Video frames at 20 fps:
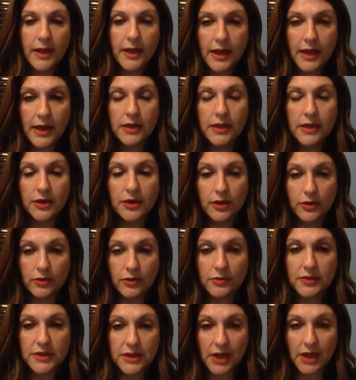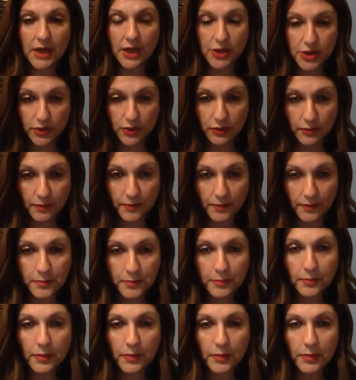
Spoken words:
need a new schedule.